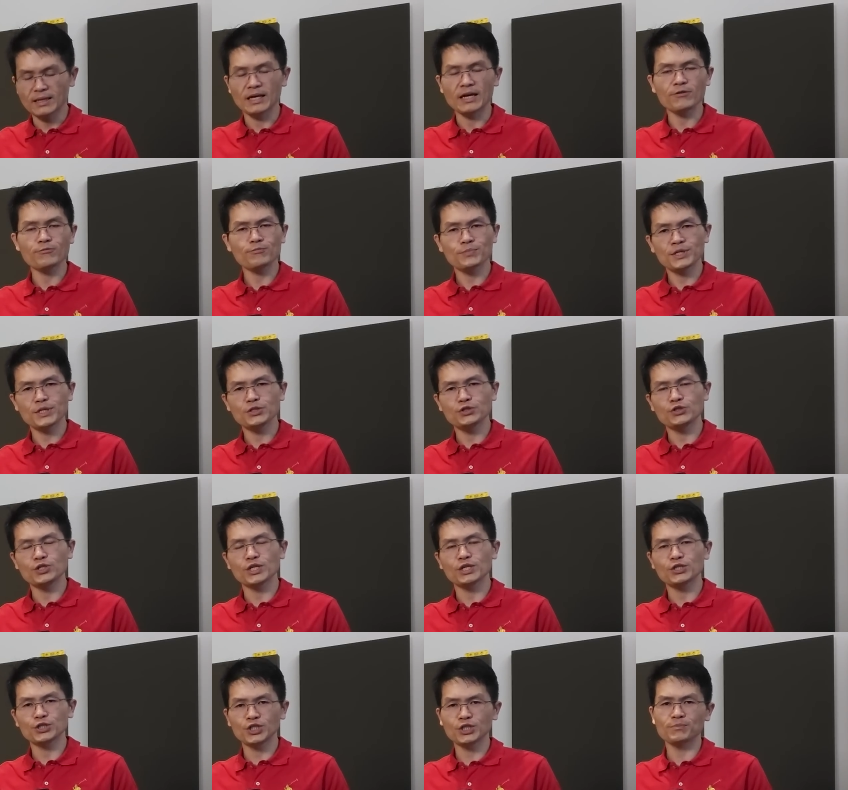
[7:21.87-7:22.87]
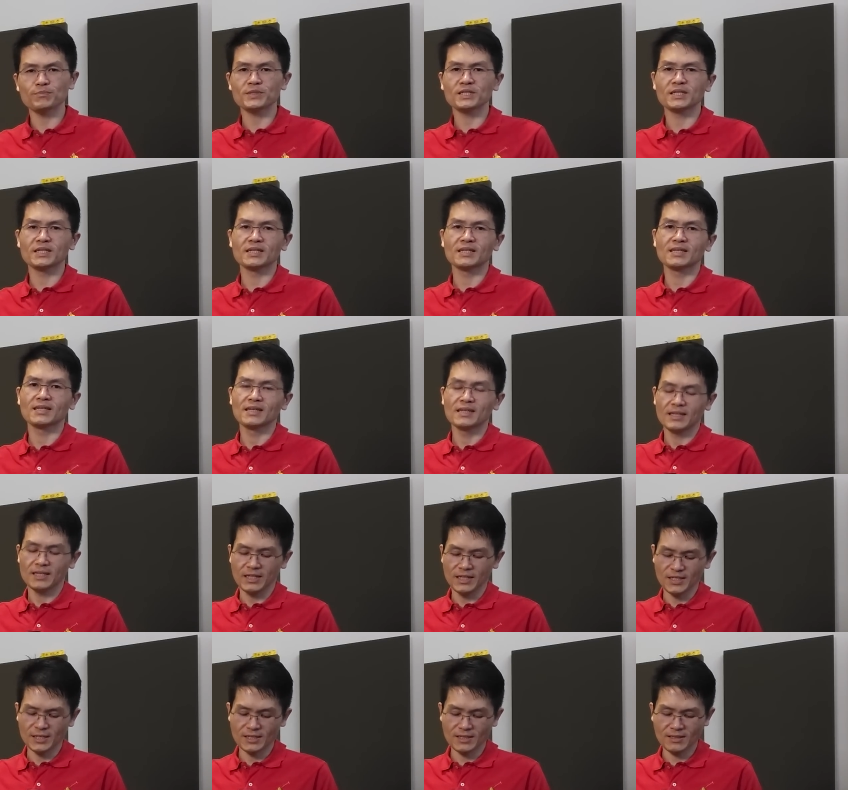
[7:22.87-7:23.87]
FPGA chip
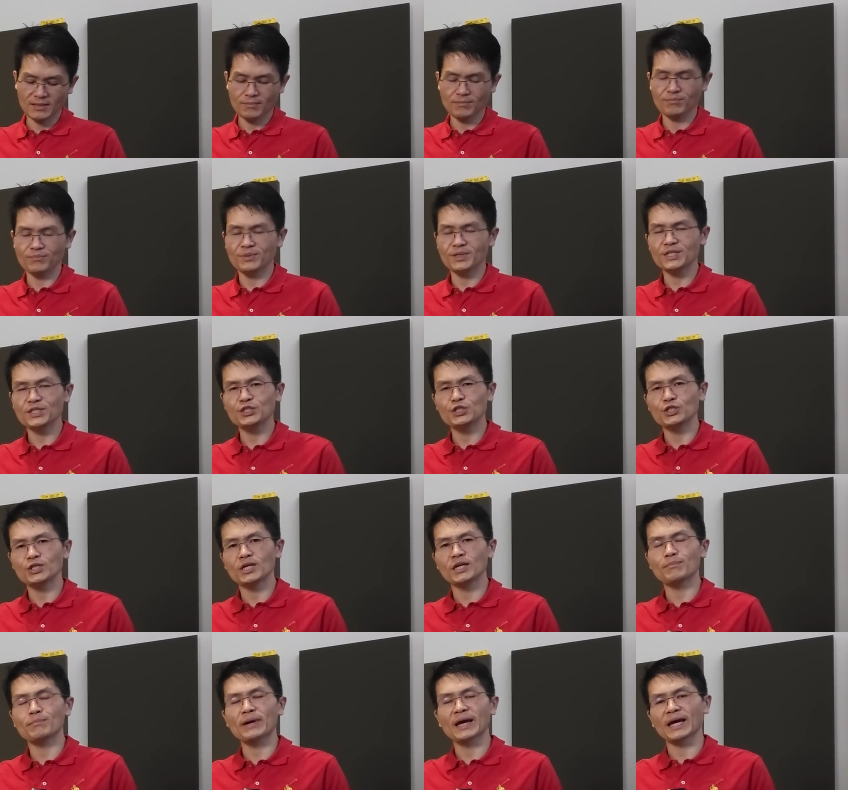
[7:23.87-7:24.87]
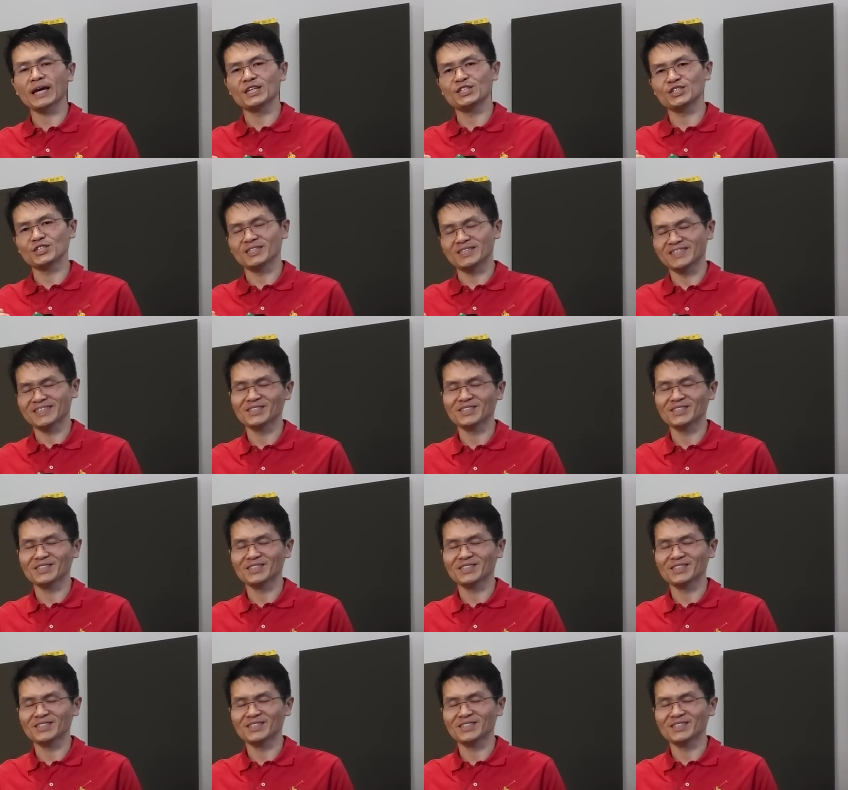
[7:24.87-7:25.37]
is BGA packaging.